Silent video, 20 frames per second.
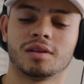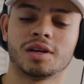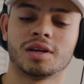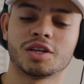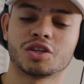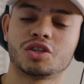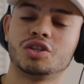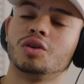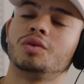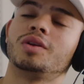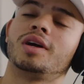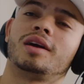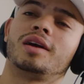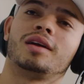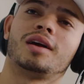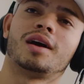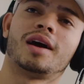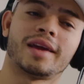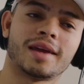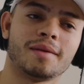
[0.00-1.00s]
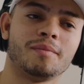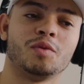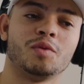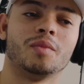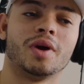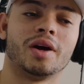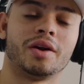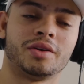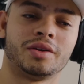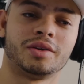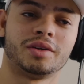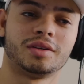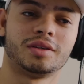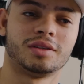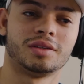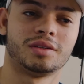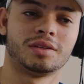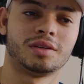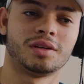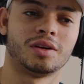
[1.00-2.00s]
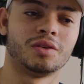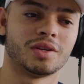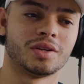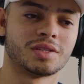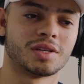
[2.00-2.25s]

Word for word: I just know that I can be better all the